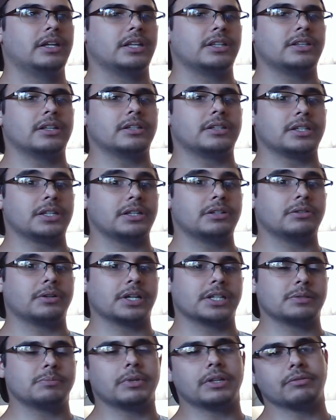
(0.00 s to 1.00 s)
the needle
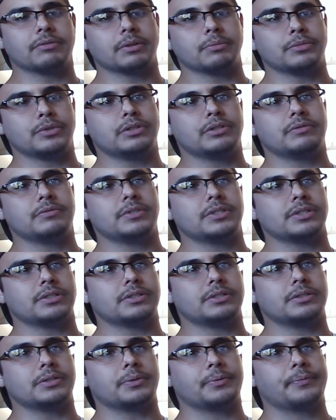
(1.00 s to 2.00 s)
has been removed.
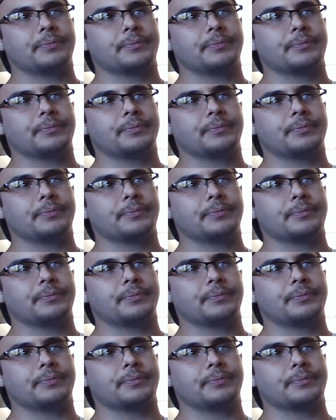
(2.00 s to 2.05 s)
So